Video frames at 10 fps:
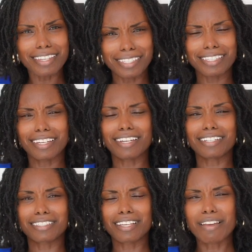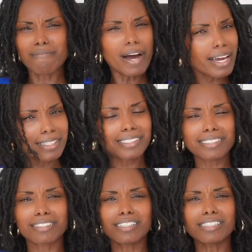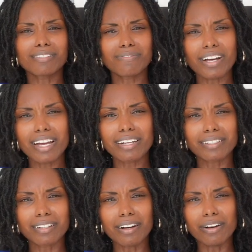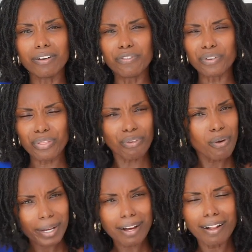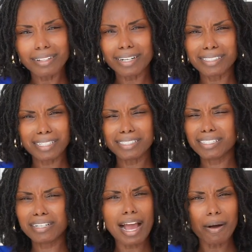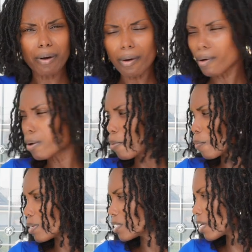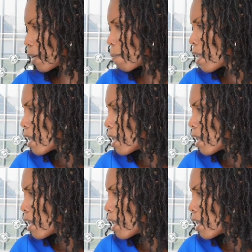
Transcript: these things? Violence is justified in overthrowing colonization. How horrible was he?